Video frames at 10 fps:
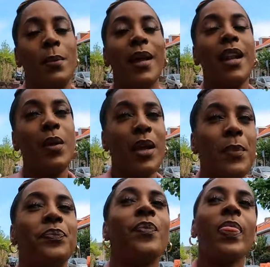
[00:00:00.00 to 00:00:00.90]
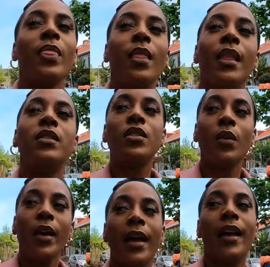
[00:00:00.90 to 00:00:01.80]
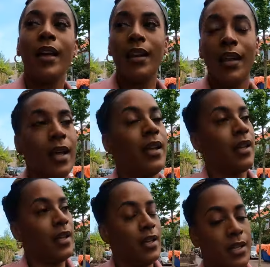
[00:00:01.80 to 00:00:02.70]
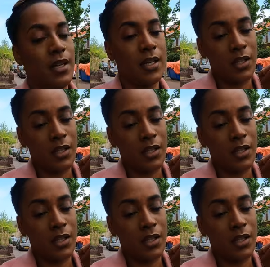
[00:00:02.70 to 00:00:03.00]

But anyway, let's go ahead and